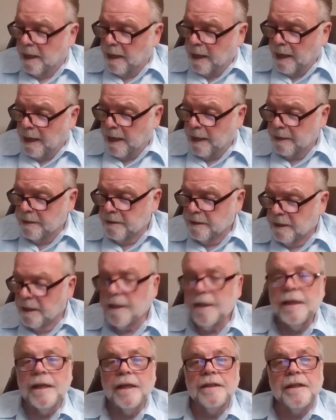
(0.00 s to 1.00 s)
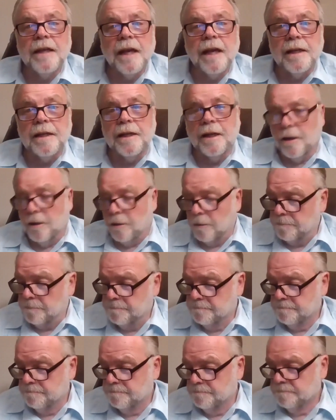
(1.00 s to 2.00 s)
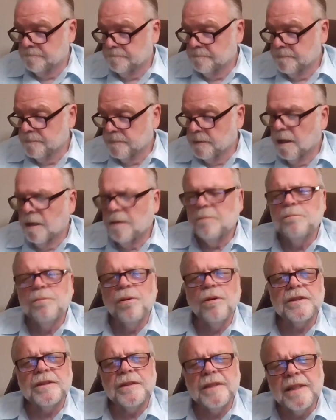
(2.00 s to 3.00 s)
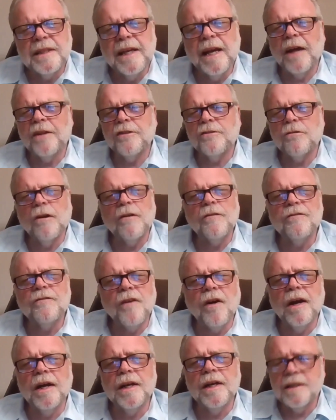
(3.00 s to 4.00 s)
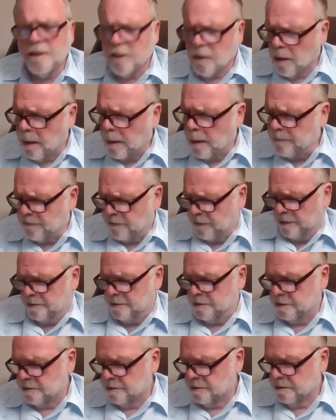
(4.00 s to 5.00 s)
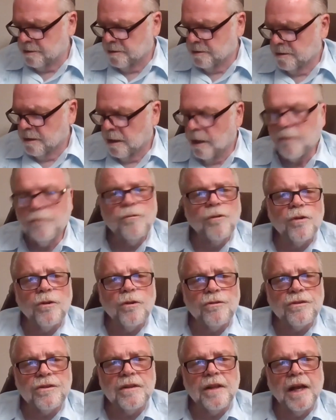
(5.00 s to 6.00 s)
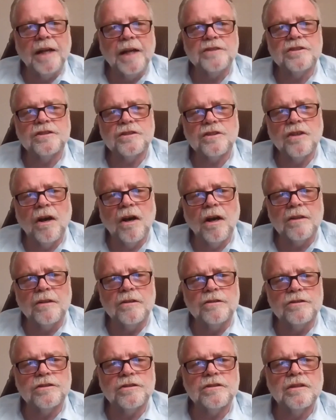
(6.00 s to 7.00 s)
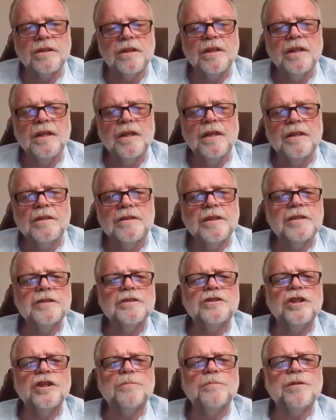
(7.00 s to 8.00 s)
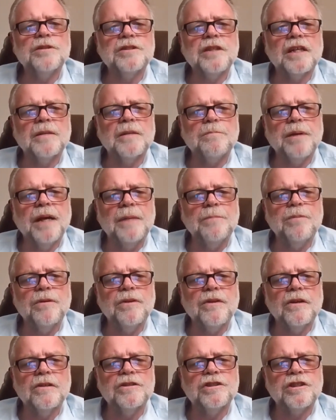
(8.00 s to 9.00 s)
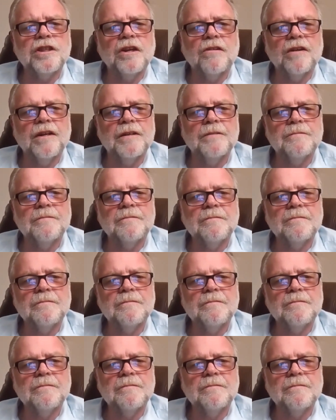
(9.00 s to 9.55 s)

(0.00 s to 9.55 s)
and Ilya Delio put together a fine conference of world-class scholars. Didn't you present a paper there, Sherry?